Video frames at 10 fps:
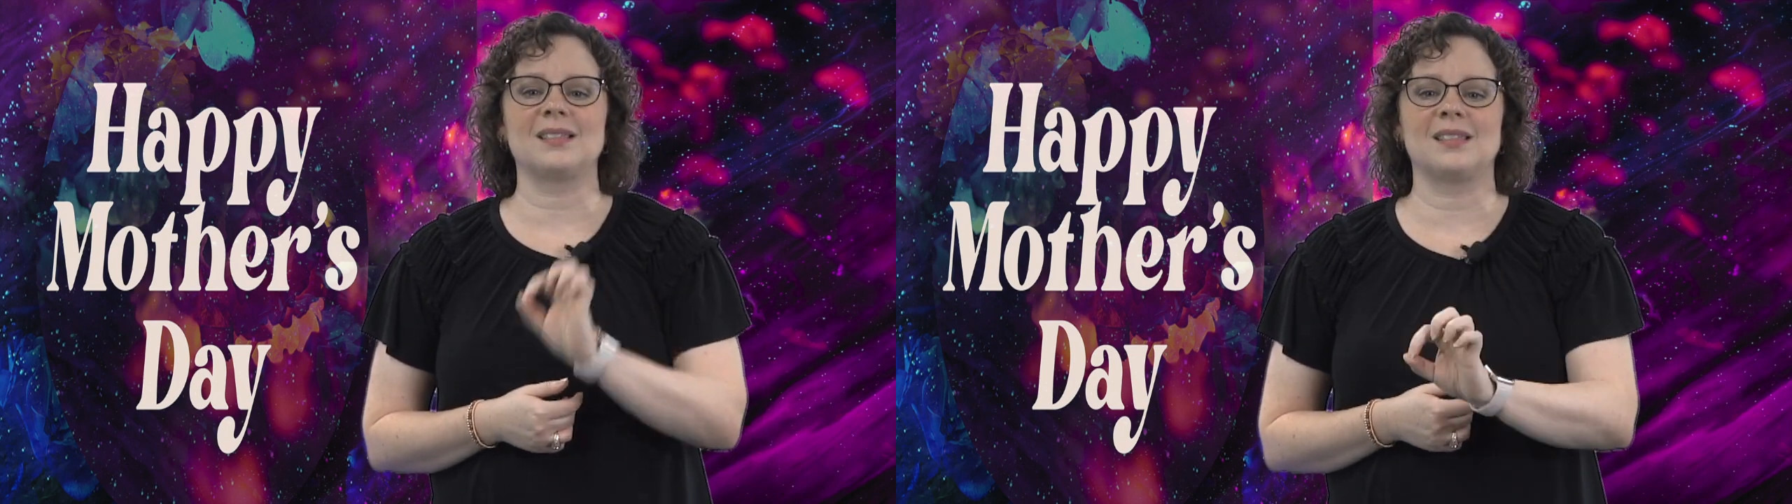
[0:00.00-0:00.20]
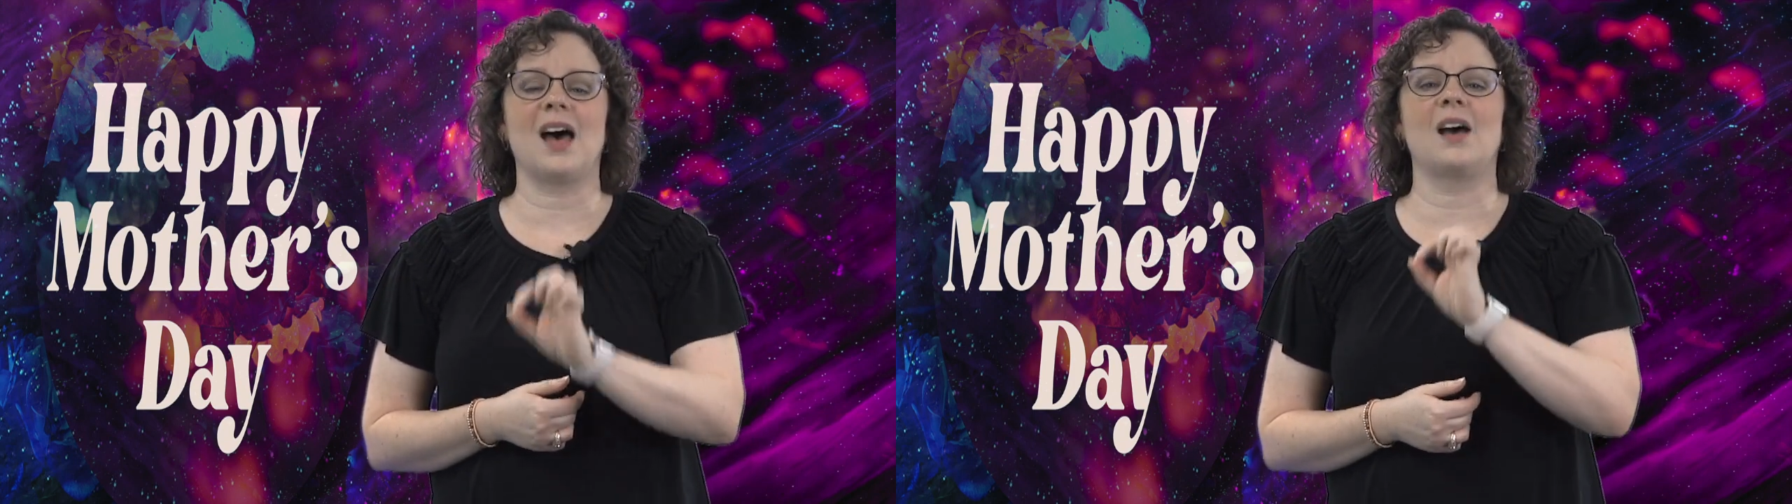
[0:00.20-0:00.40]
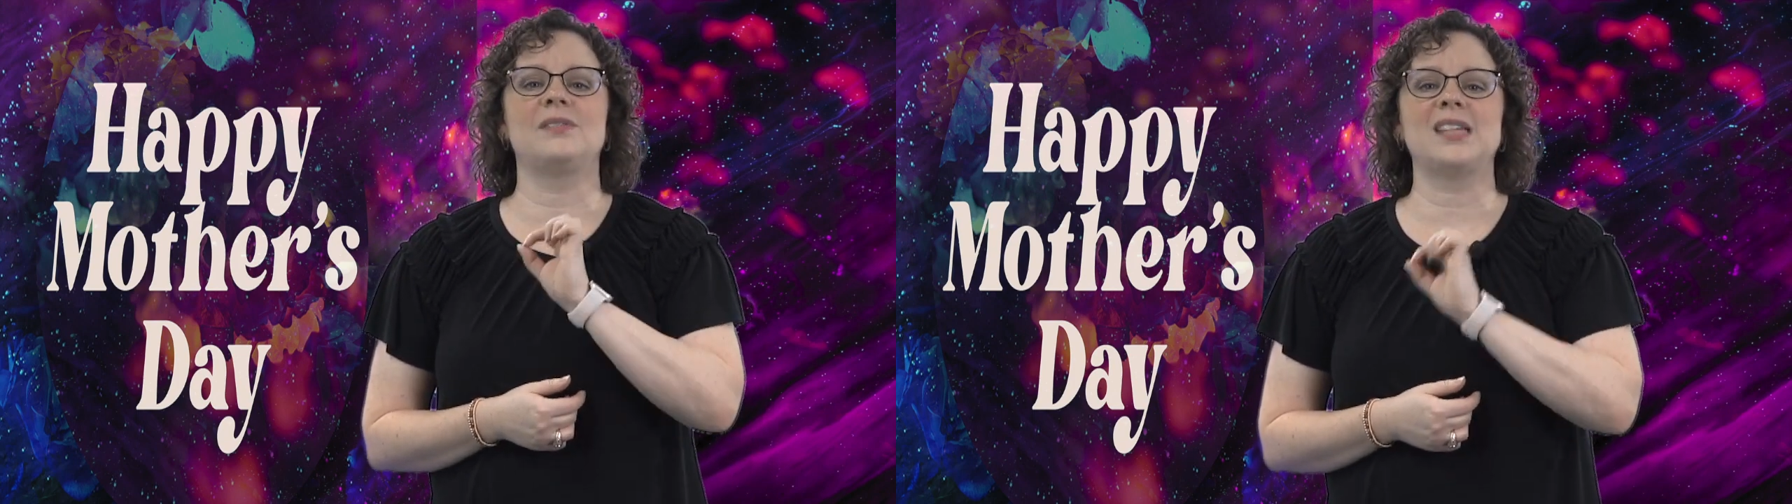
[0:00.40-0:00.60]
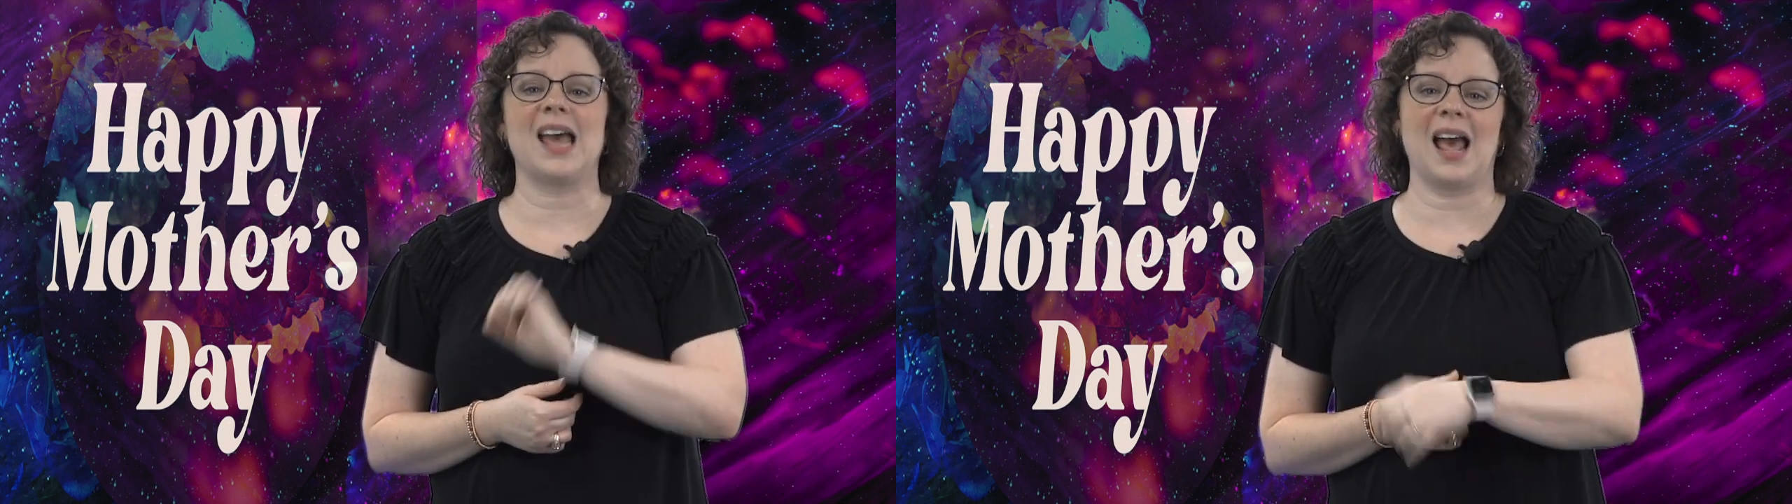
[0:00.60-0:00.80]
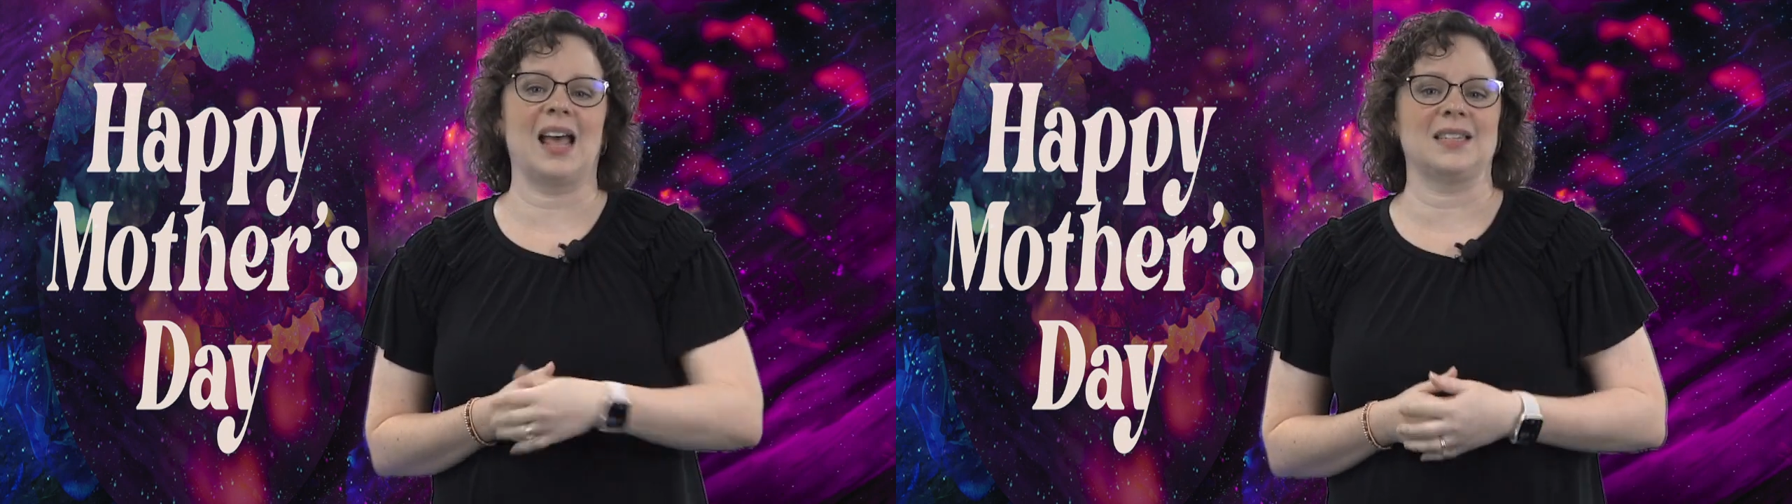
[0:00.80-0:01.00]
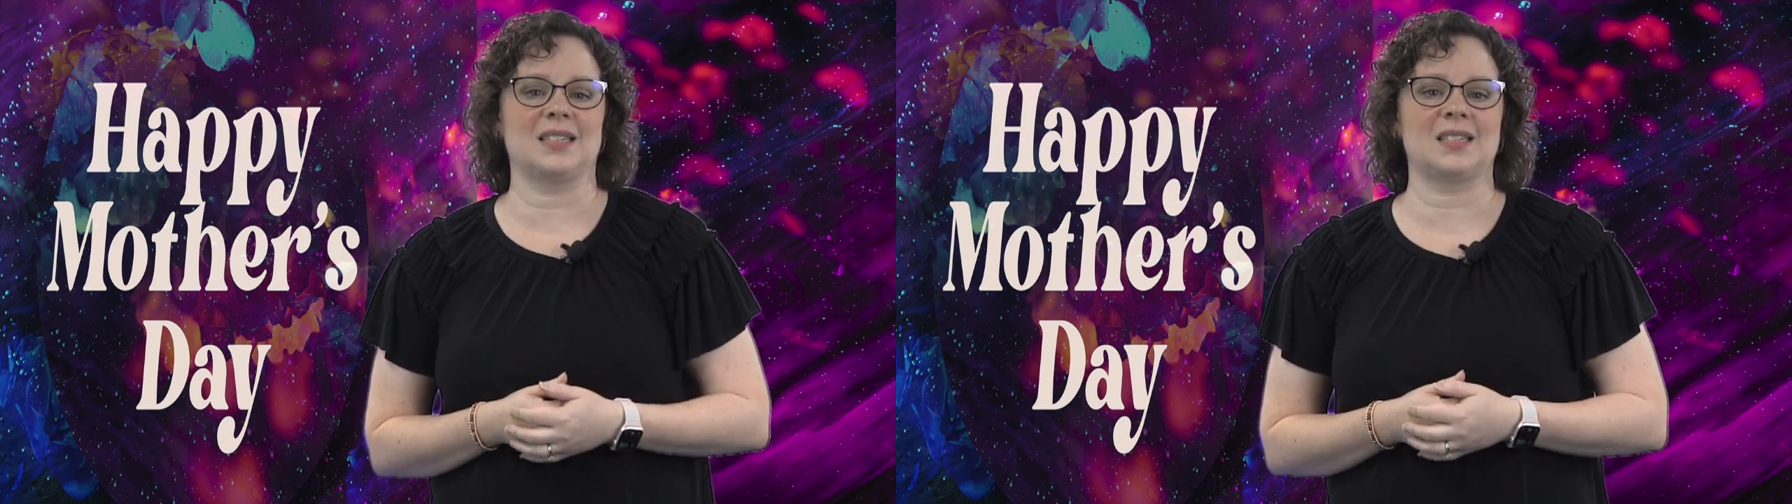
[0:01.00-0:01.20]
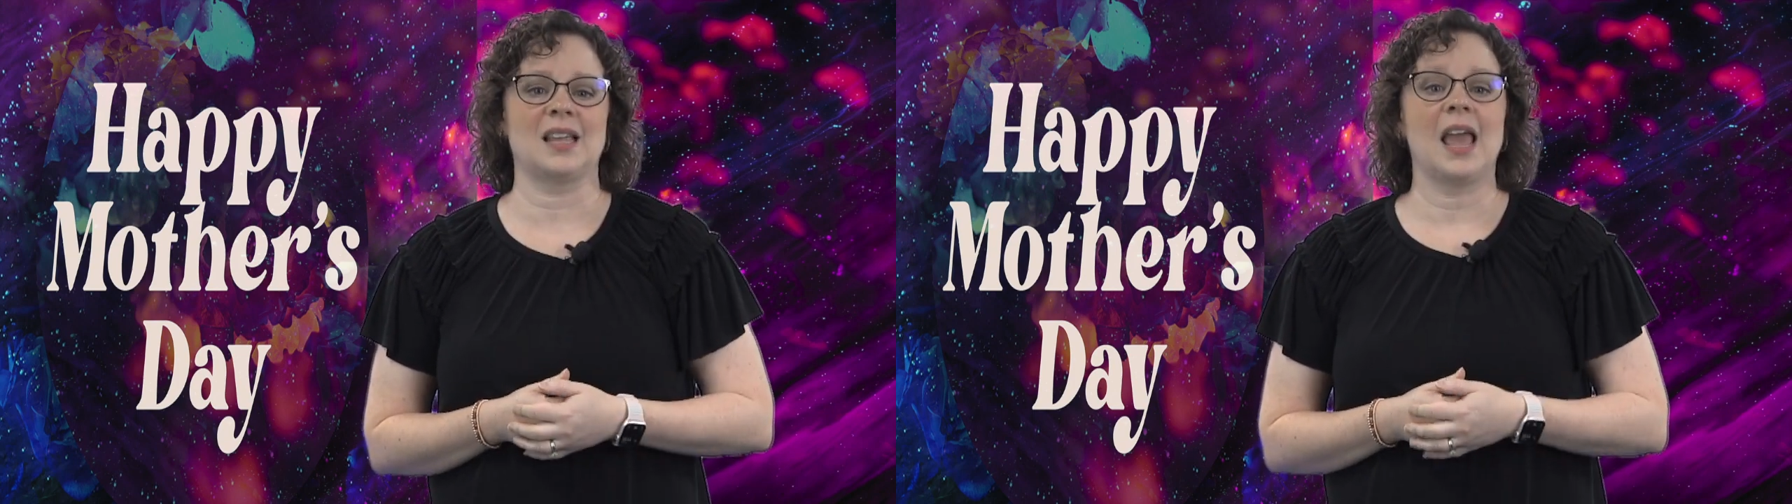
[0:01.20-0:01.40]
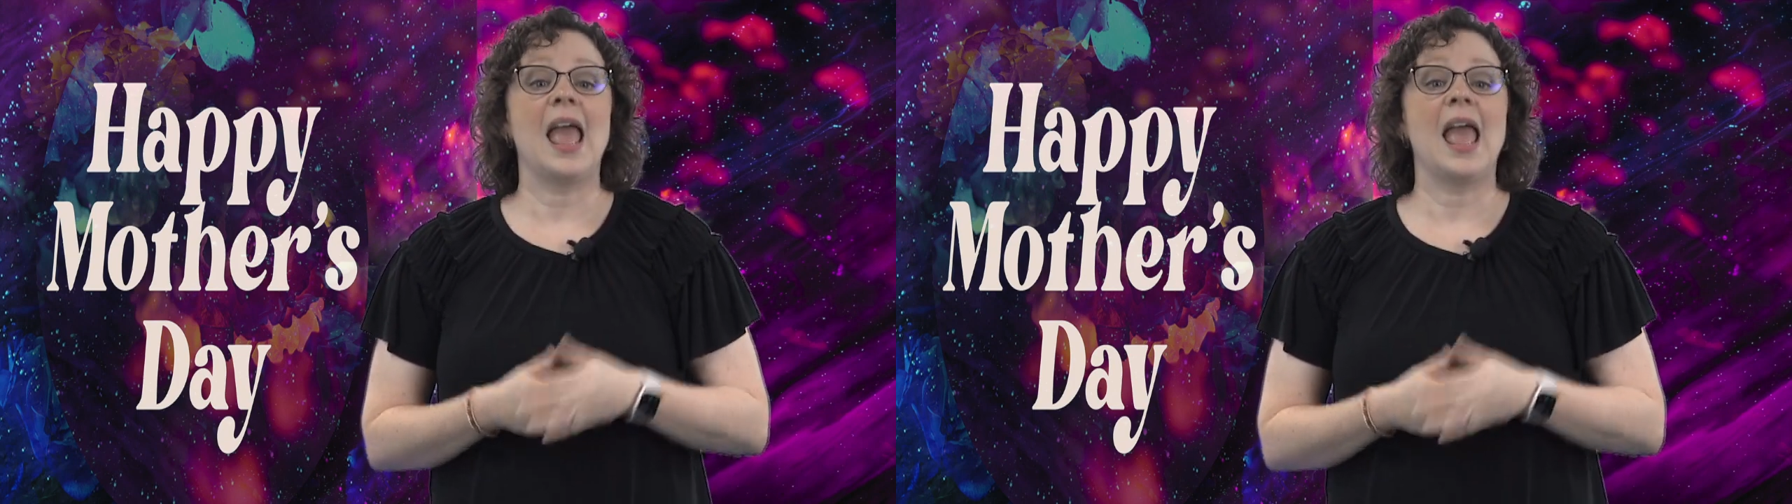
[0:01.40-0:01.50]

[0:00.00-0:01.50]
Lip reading: loved us.